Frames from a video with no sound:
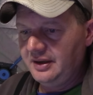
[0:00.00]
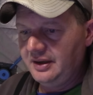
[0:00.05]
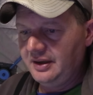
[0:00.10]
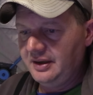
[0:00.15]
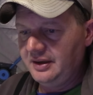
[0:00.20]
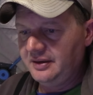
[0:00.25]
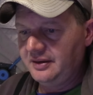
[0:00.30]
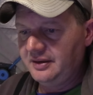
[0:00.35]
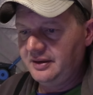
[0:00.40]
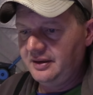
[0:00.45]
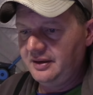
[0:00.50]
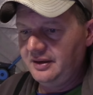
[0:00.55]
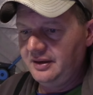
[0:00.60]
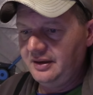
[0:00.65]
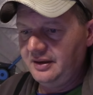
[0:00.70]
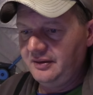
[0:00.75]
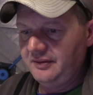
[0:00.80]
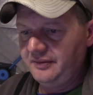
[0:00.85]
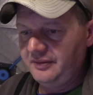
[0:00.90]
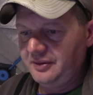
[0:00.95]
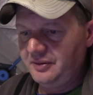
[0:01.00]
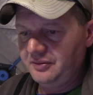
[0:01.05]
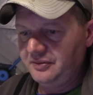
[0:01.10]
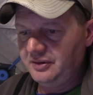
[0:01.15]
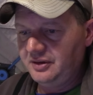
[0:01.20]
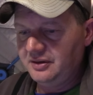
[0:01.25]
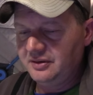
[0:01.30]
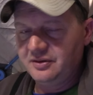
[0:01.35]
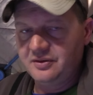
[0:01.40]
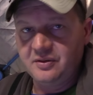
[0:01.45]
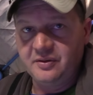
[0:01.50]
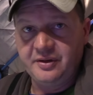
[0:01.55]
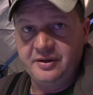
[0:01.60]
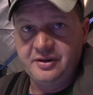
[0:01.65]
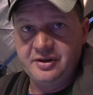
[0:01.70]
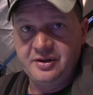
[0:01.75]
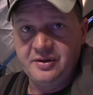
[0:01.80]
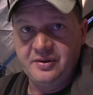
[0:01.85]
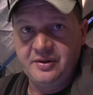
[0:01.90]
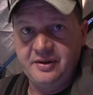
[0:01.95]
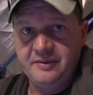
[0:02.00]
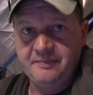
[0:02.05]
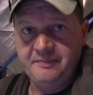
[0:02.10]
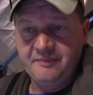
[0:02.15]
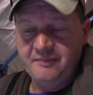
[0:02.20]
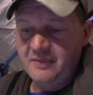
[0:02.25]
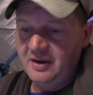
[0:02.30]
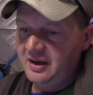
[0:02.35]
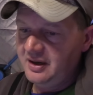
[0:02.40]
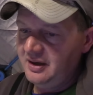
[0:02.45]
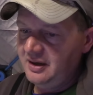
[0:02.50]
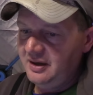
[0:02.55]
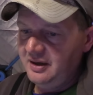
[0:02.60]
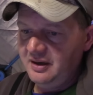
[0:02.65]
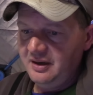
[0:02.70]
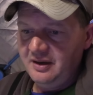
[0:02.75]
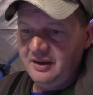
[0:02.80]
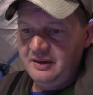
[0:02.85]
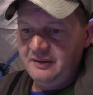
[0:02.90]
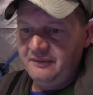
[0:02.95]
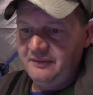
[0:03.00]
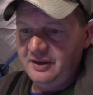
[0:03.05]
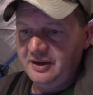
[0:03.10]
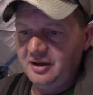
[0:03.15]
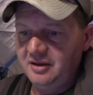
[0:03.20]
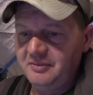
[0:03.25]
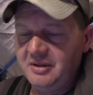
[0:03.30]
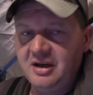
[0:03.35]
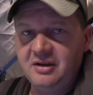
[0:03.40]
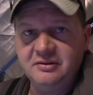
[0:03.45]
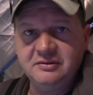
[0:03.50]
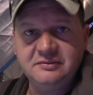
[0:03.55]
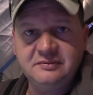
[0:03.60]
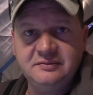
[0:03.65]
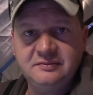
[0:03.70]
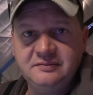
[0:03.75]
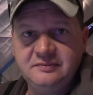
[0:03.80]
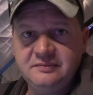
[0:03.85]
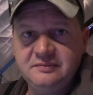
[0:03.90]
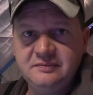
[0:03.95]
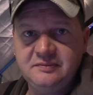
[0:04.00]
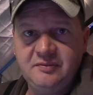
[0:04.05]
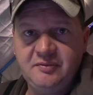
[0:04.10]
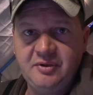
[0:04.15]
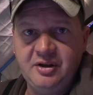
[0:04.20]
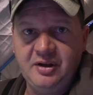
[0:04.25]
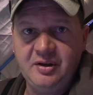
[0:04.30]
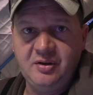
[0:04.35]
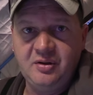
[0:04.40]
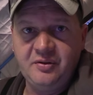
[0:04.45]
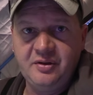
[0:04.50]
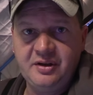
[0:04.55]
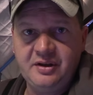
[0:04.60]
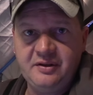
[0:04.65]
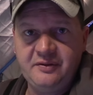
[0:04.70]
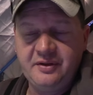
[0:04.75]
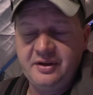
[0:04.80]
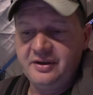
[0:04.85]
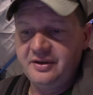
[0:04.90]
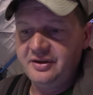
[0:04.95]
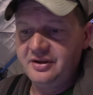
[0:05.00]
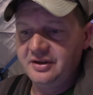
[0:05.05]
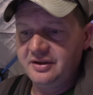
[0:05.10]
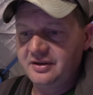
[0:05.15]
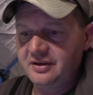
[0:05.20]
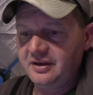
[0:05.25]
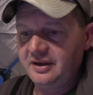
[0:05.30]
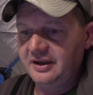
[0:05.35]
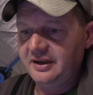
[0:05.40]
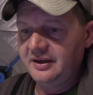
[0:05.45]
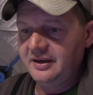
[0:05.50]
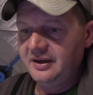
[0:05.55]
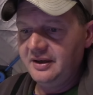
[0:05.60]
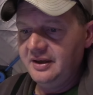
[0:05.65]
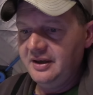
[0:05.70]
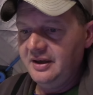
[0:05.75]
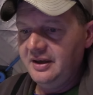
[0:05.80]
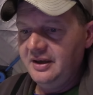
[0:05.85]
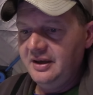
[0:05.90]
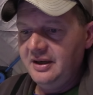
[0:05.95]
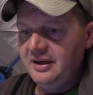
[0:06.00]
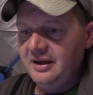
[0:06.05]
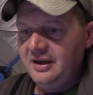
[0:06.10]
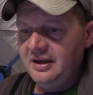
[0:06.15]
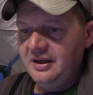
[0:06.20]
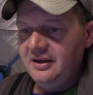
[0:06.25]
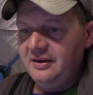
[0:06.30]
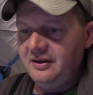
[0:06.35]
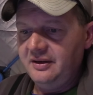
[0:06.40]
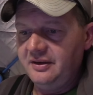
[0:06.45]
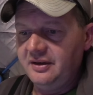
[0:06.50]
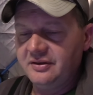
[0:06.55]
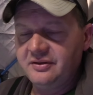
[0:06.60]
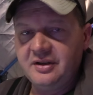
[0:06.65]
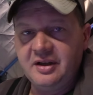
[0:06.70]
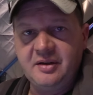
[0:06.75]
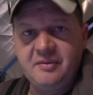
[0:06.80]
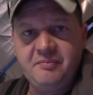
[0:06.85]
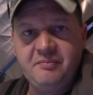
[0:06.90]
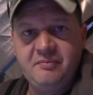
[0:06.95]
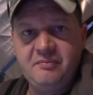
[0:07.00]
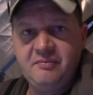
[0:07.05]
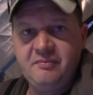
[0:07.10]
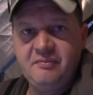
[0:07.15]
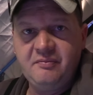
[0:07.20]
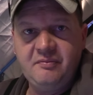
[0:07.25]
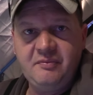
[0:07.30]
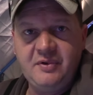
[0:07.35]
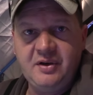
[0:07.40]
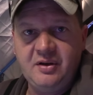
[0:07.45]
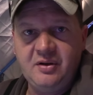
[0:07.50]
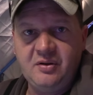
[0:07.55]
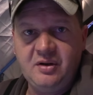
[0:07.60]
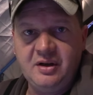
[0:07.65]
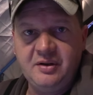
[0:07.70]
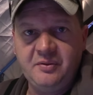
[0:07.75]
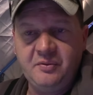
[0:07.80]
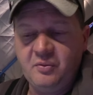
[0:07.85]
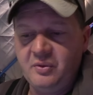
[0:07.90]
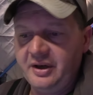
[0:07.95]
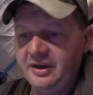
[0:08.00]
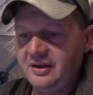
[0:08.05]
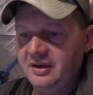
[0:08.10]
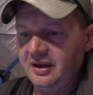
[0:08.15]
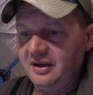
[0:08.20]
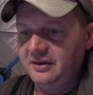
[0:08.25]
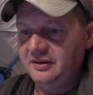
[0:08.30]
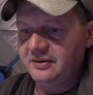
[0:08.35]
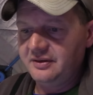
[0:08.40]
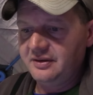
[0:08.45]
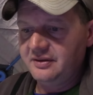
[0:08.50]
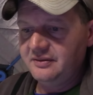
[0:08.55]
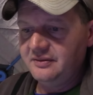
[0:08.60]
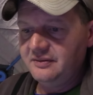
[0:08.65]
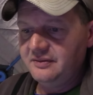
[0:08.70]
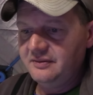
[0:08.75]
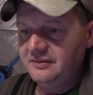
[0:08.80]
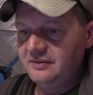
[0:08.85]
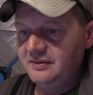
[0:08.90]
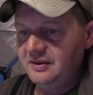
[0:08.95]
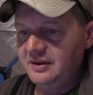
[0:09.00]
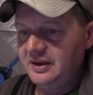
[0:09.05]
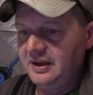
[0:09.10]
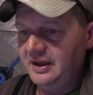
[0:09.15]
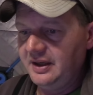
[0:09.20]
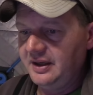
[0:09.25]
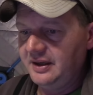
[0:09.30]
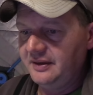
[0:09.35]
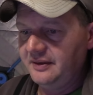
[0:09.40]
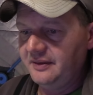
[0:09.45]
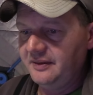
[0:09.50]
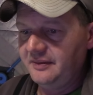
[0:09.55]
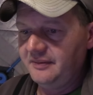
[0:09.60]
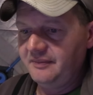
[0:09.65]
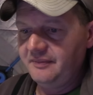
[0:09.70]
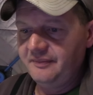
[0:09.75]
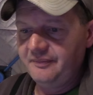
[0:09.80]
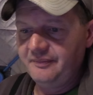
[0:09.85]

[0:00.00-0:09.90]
it, you know, long story short, figure them out. You know, they're, they're just like, they're just like, you know, hunting whitetails and